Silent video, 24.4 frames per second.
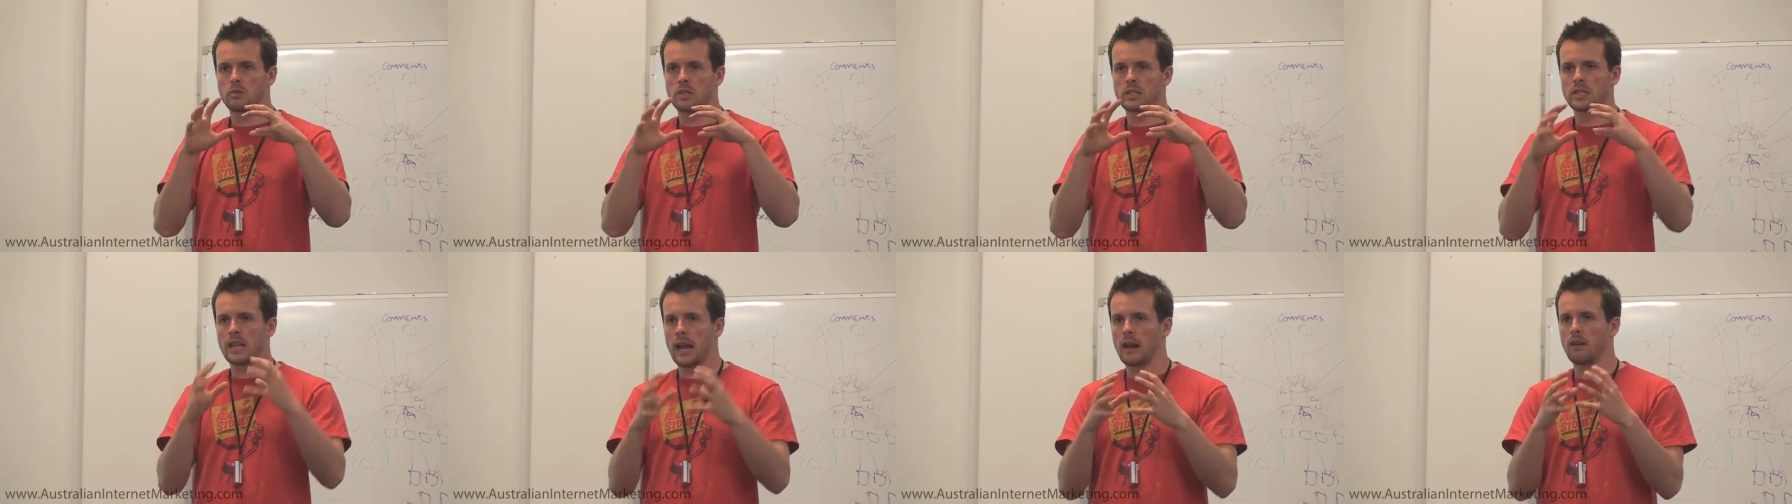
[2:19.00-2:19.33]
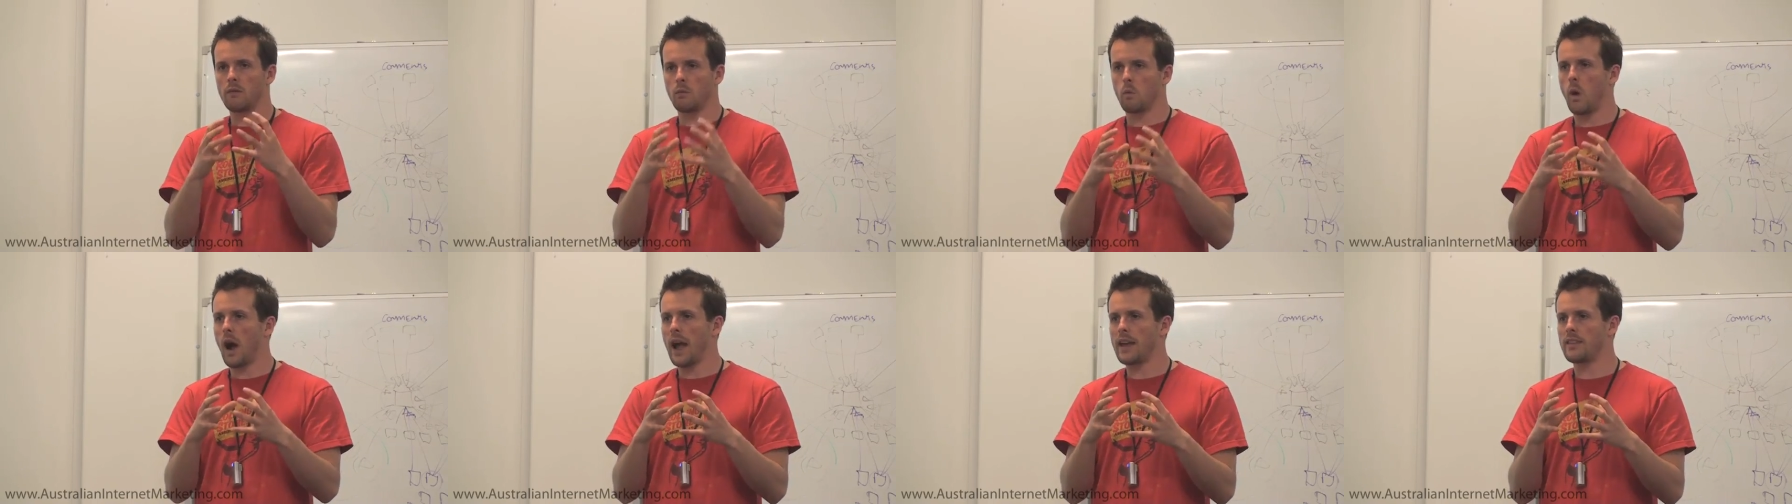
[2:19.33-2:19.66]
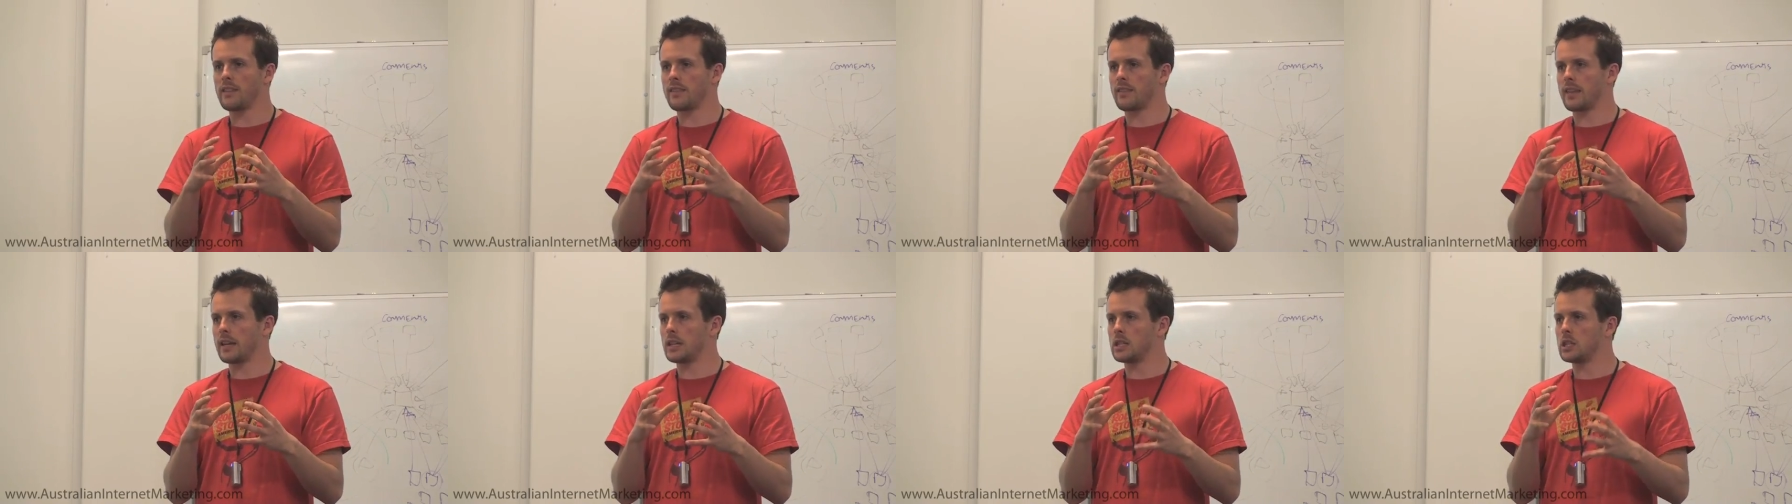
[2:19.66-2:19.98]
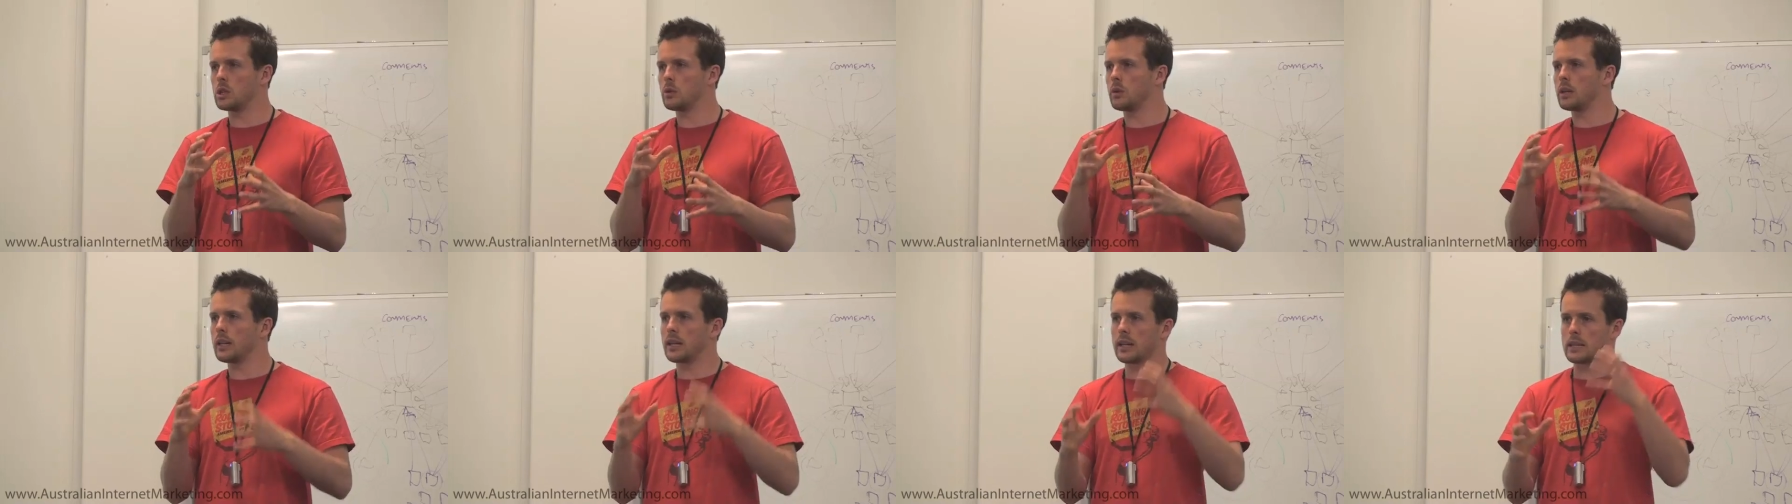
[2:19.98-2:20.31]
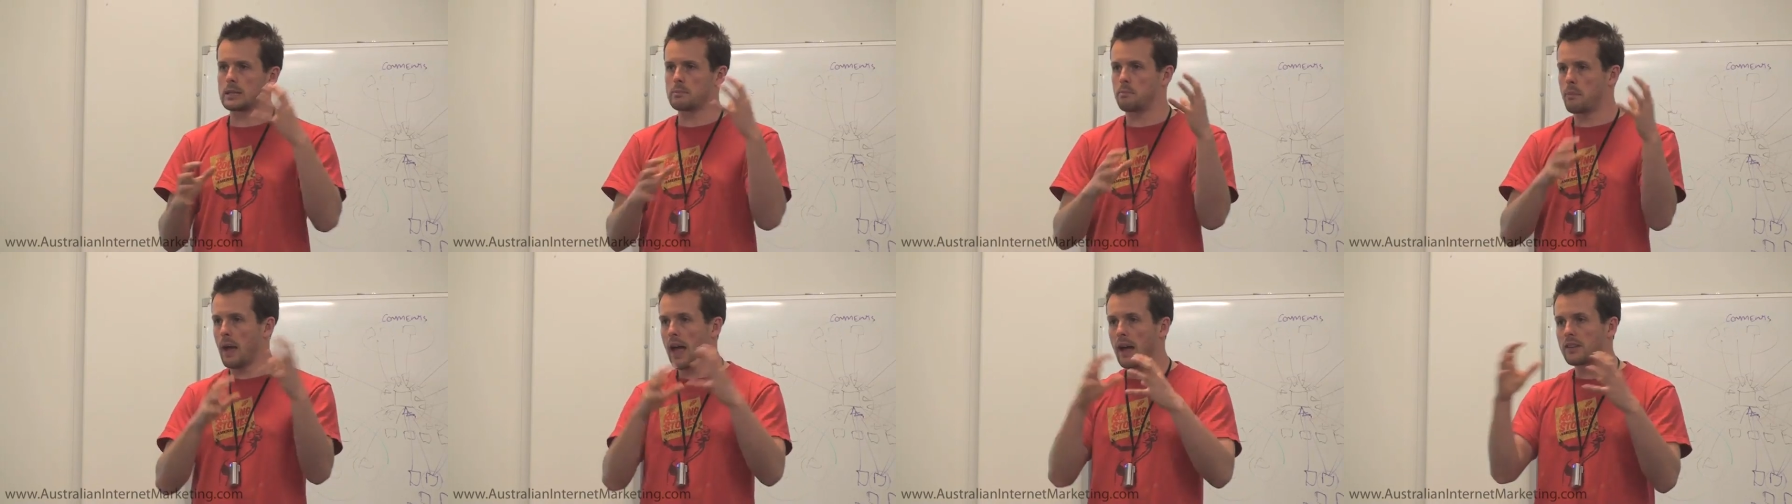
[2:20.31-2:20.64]
set way that they're doing it.
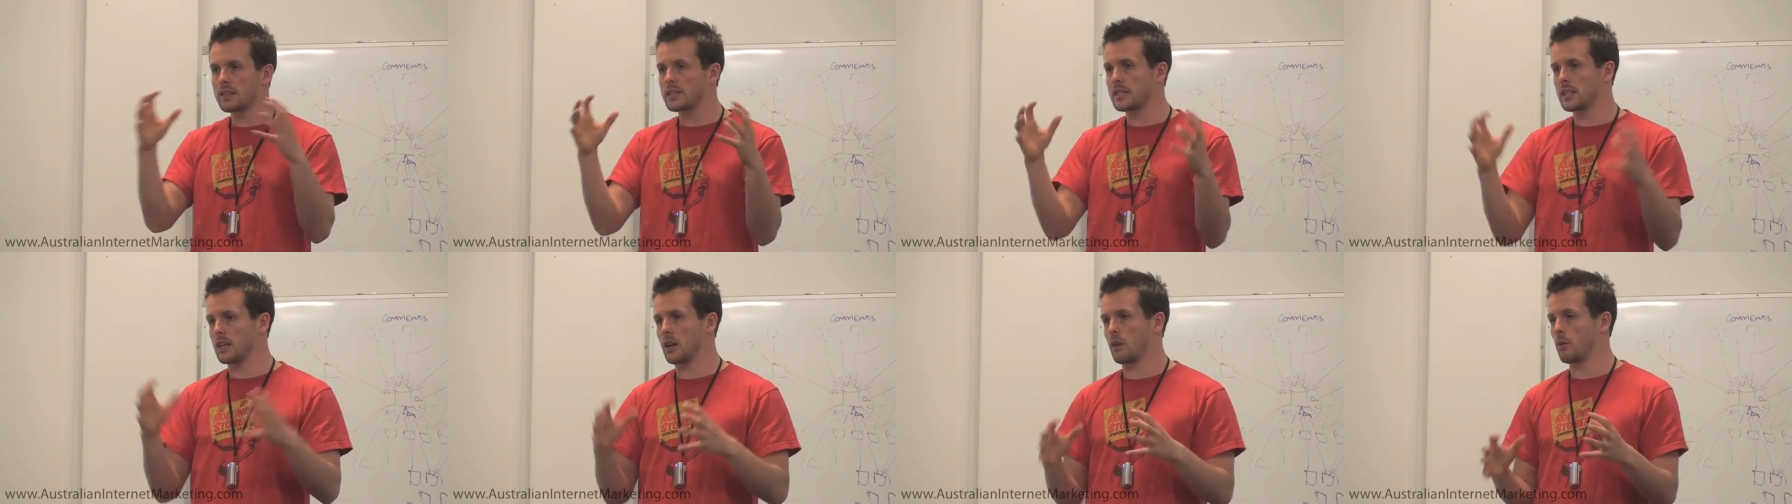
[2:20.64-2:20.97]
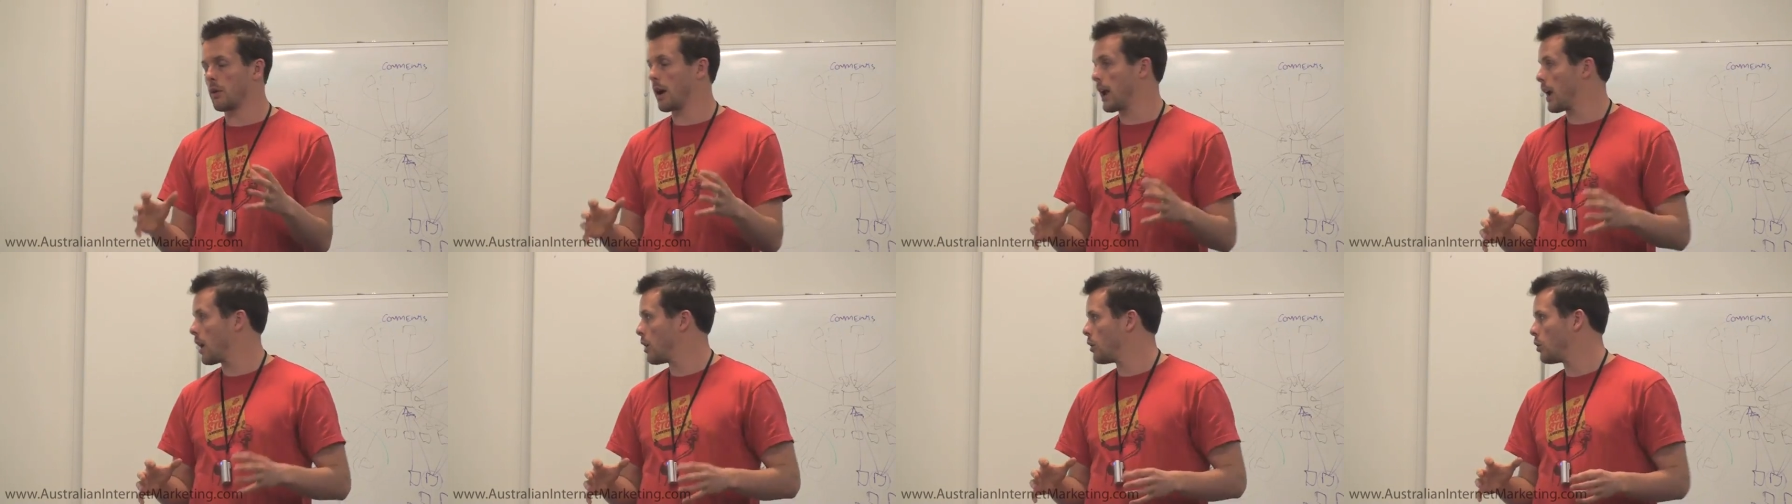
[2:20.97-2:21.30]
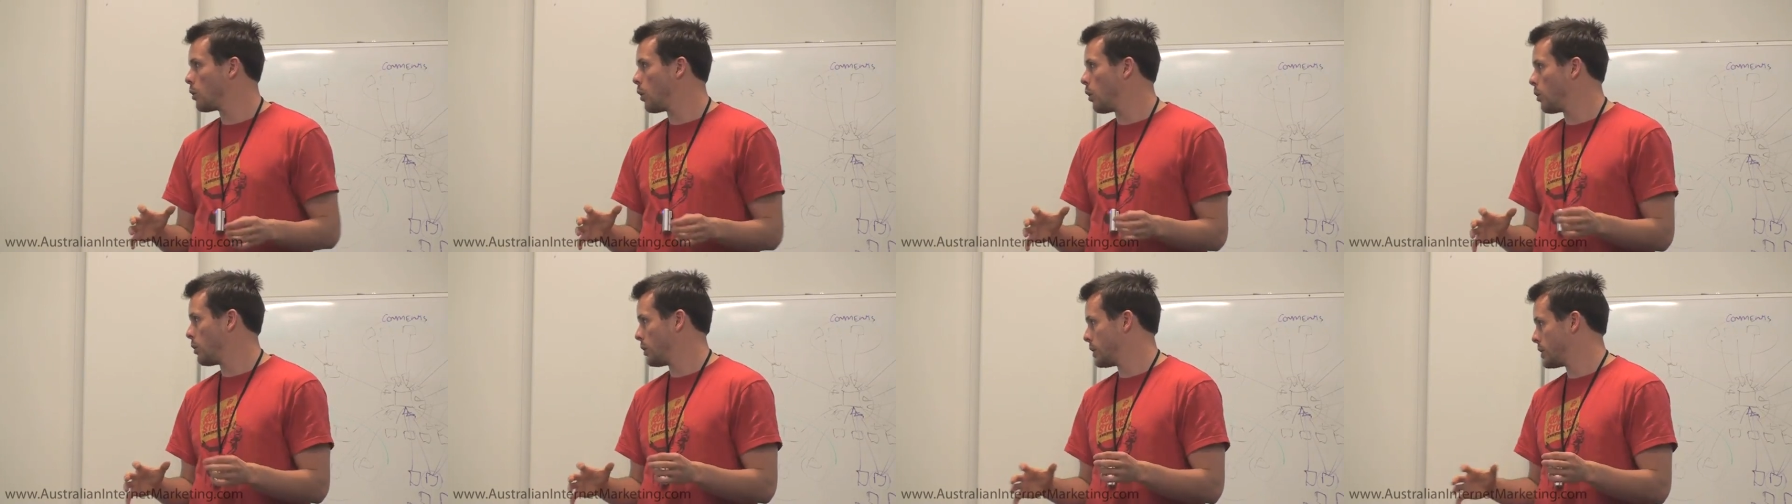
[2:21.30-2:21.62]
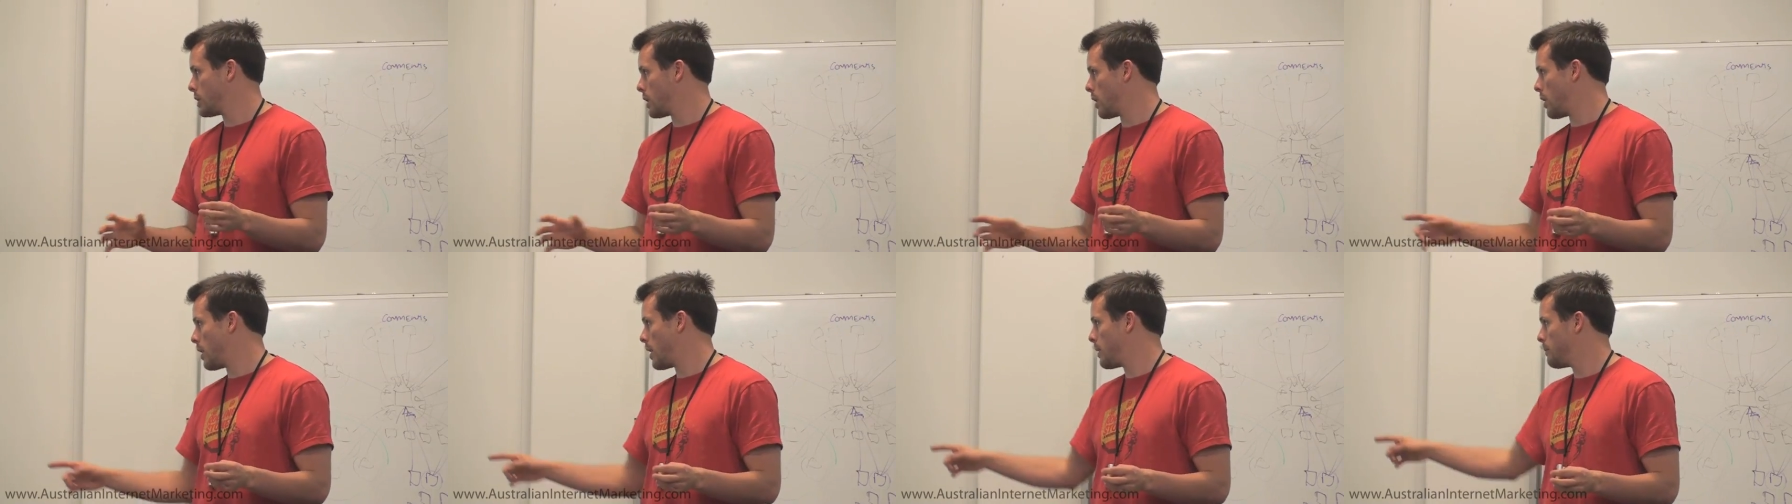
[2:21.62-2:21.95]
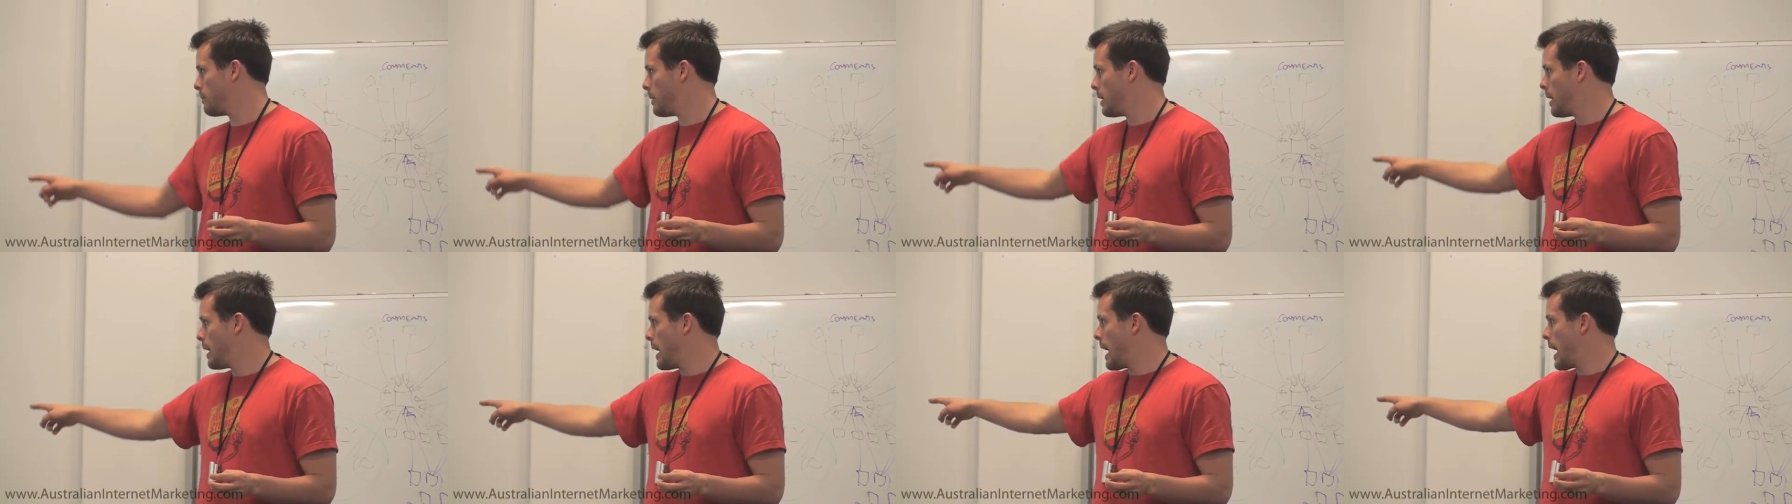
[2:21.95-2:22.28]
It's bouncing around all the
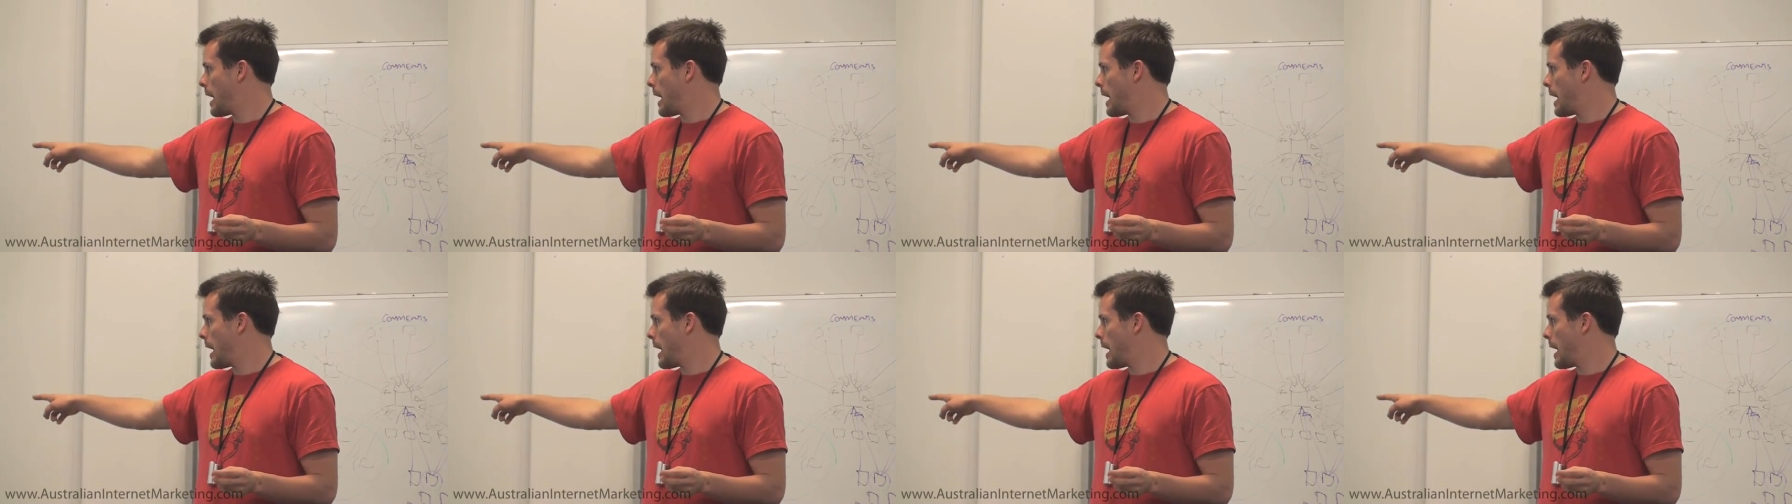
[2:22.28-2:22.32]
time.